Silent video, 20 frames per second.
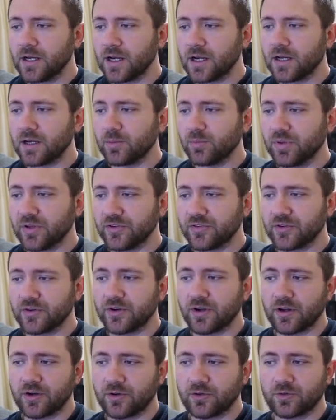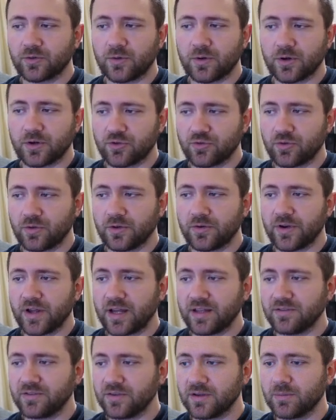
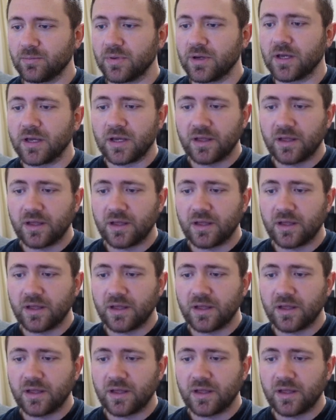blizzard_controller.zip.